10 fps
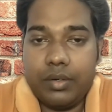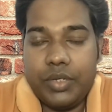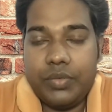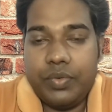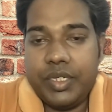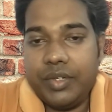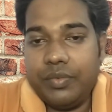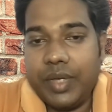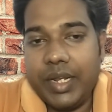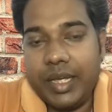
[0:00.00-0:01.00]
This feature
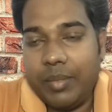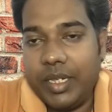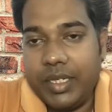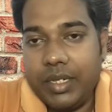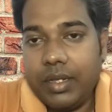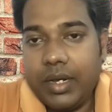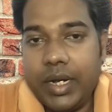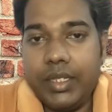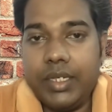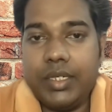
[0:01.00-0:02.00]
is very amazing
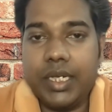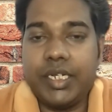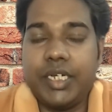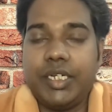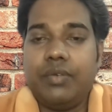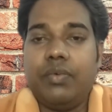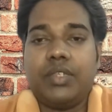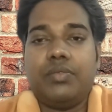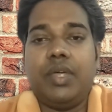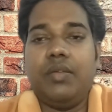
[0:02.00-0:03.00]
and this extension
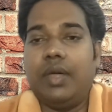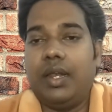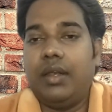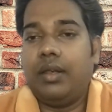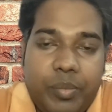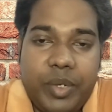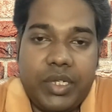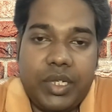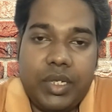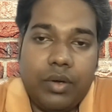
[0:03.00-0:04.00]
works very well for
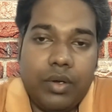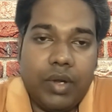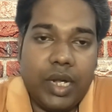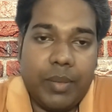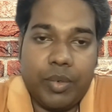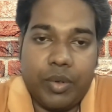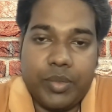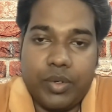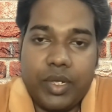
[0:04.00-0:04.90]
PC or your laptops.